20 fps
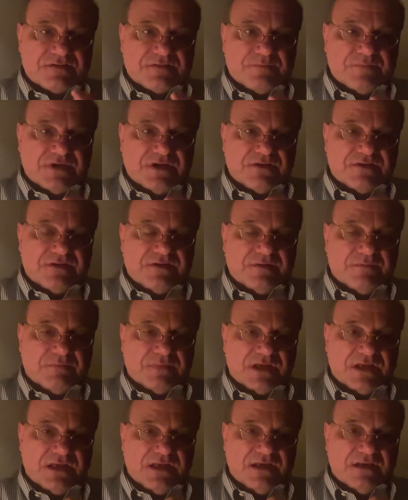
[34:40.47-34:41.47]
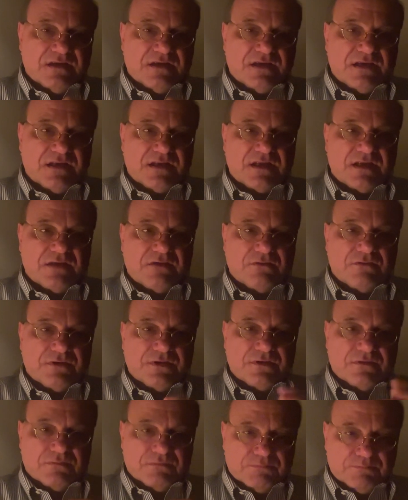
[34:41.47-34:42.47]
about your money, and I know
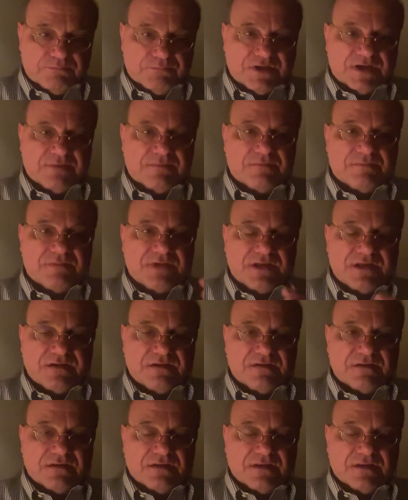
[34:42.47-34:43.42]
you're probably,